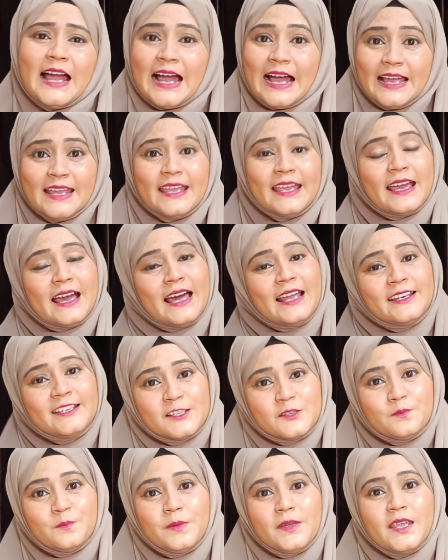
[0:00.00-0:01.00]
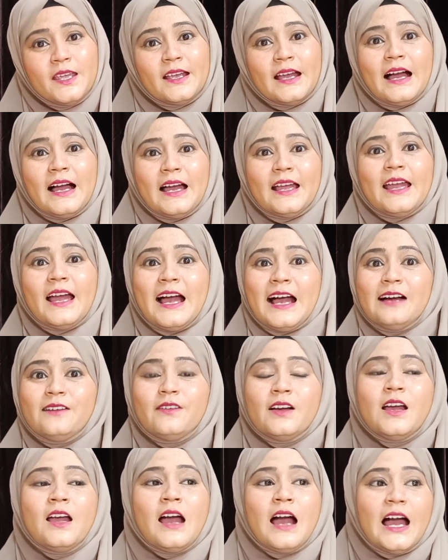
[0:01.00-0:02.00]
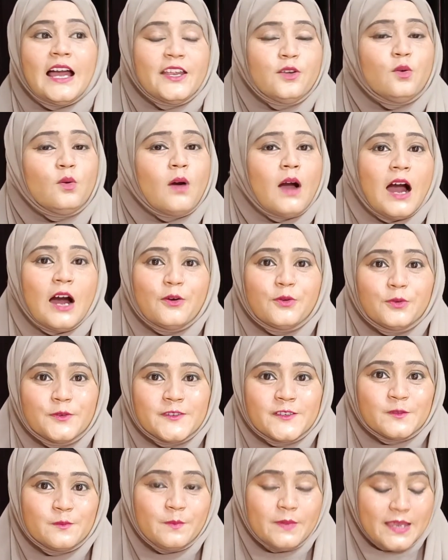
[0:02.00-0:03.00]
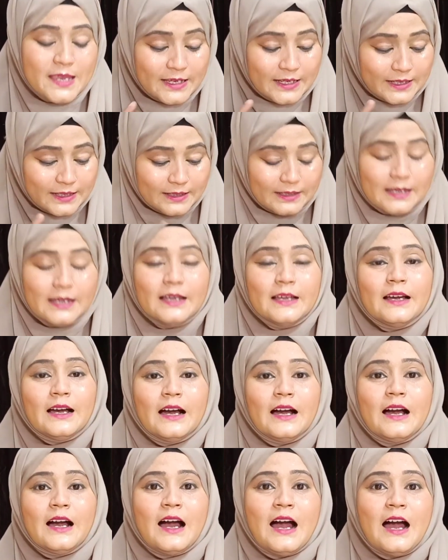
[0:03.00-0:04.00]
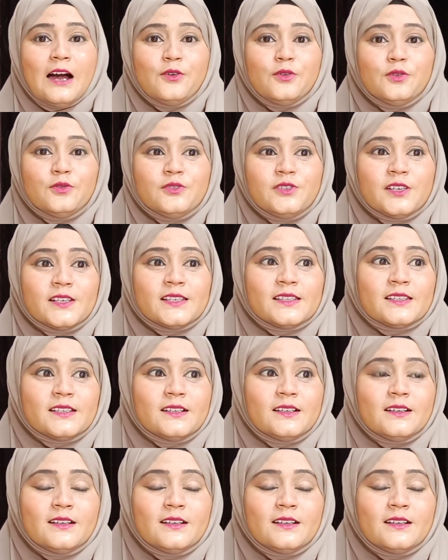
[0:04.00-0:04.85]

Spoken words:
I can speak, I know how to speak, how to just